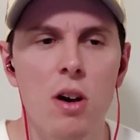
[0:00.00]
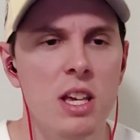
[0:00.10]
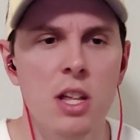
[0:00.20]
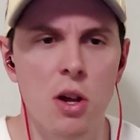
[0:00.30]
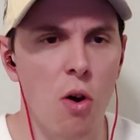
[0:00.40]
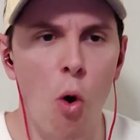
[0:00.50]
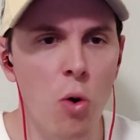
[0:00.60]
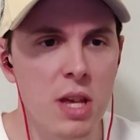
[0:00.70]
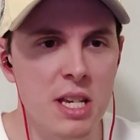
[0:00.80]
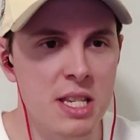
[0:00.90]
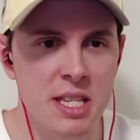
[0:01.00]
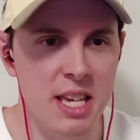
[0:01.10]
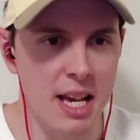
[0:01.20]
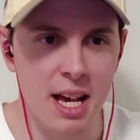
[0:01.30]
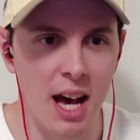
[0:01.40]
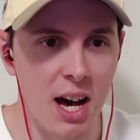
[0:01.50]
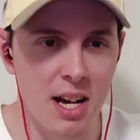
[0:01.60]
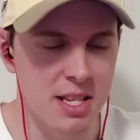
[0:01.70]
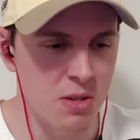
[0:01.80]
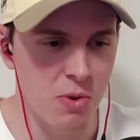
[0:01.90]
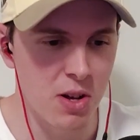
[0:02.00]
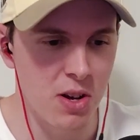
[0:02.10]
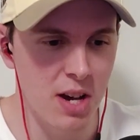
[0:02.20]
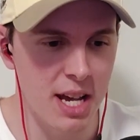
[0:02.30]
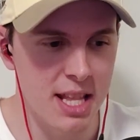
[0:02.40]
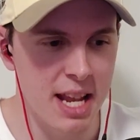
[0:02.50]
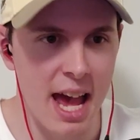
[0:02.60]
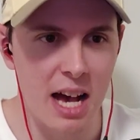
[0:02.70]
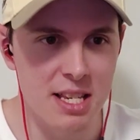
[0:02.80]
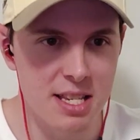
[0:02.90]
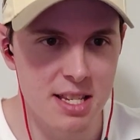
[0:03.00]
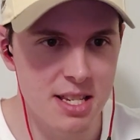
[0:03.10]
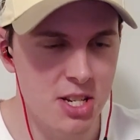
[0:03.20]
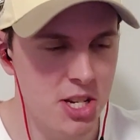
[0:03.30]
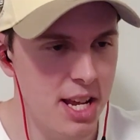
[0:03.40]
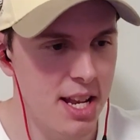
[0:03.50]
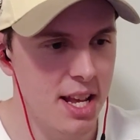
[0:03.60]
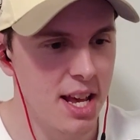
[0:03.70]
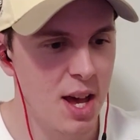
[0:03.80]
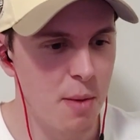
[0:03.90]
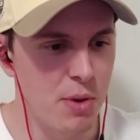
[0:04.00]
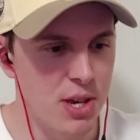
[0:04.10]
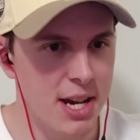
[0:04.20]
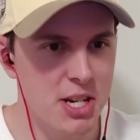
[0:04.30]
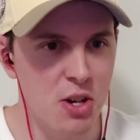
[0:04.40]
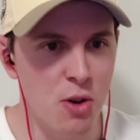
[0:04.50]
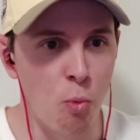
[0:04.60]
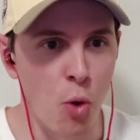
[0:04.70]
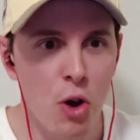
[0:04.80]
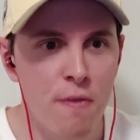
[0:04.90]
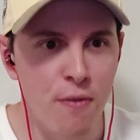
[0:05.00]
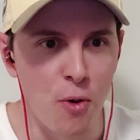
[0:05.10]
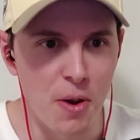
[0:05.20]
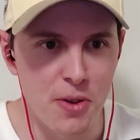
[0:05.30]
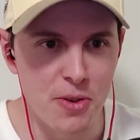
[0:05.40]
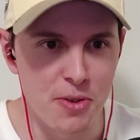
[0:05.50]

you know, all these sick cars and whatnot, and then houses and shit. But you actually got to work for it, dude.